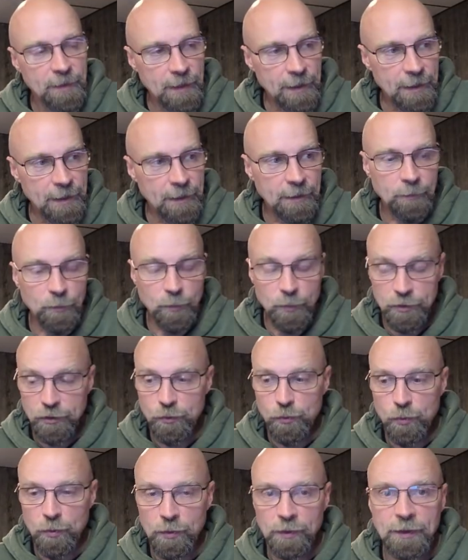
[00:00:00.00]
And when
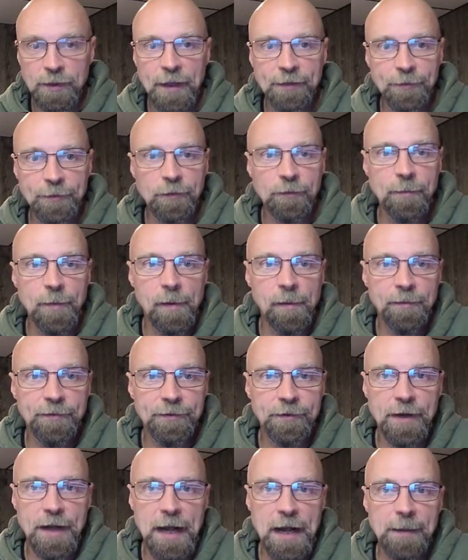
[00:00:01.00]
you realize those moments
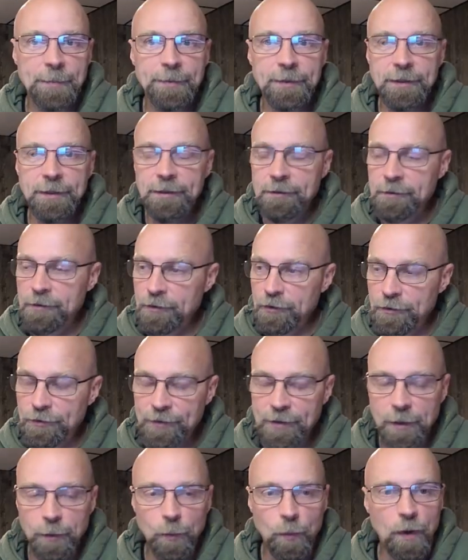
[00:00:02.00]
are happening, you
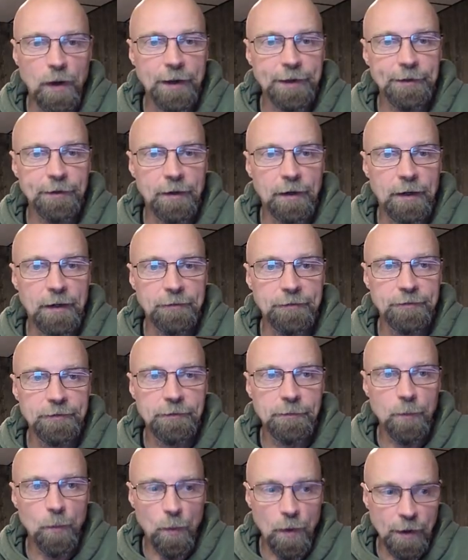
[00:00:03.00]
just got to walk it off.
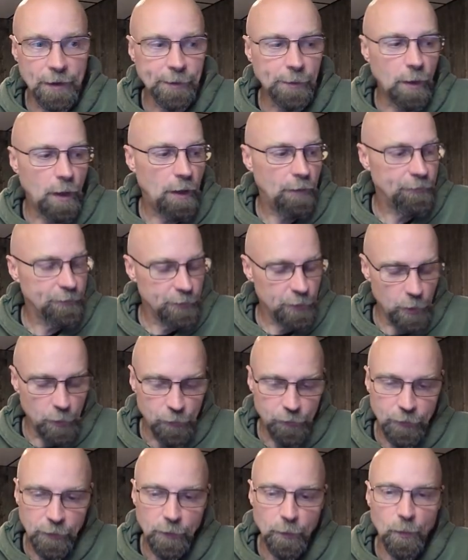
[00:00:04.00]
Walk it off. Go
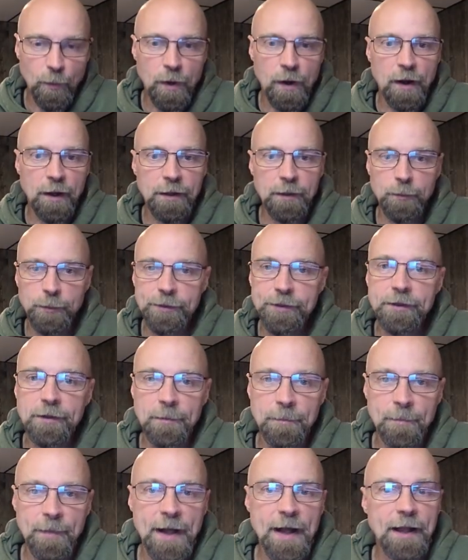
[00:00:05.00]
for a walk, and when you
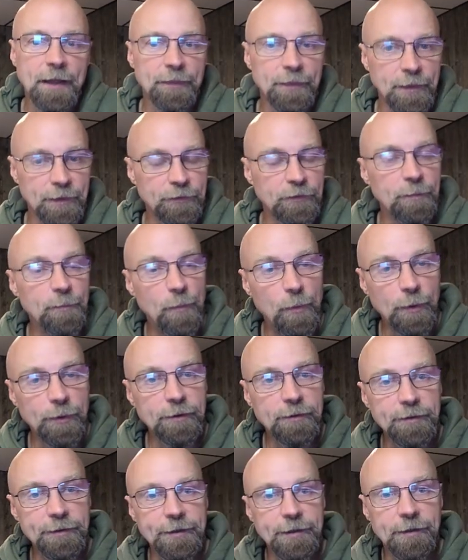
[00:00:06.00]
come back, things are more
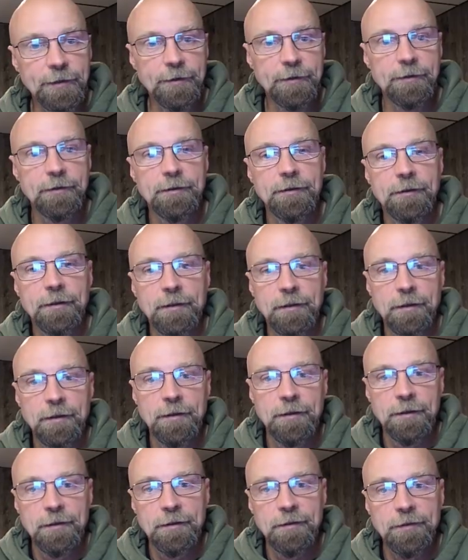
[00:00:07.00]
clear.
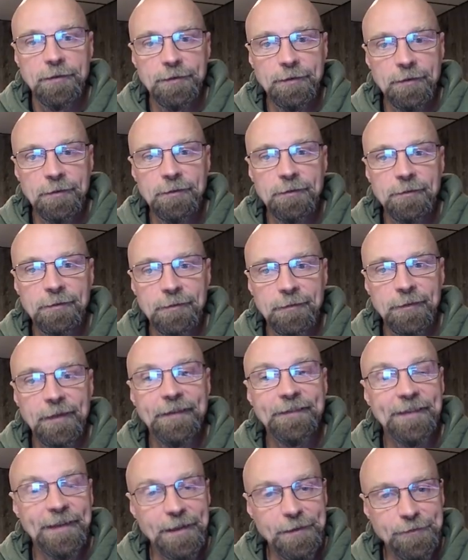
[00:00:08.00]
So
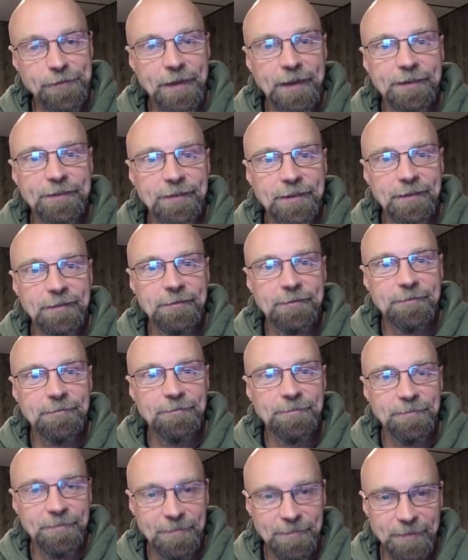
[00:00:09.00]
that's how you fix it.
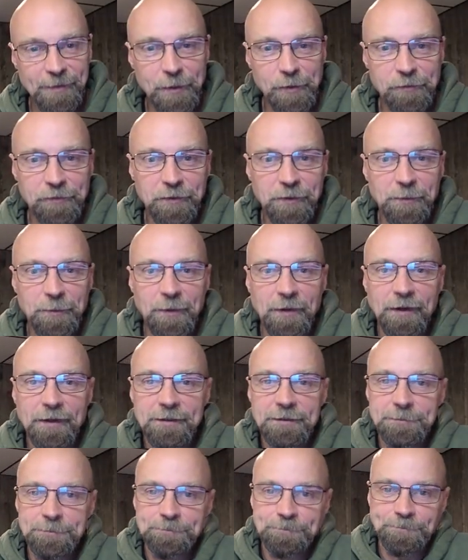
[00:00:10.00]
Go for a
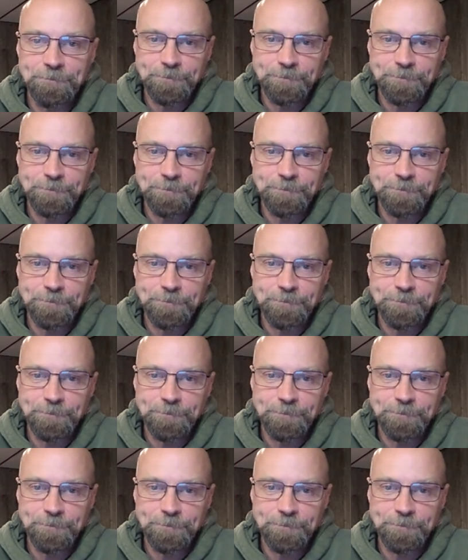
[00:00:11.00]
walk.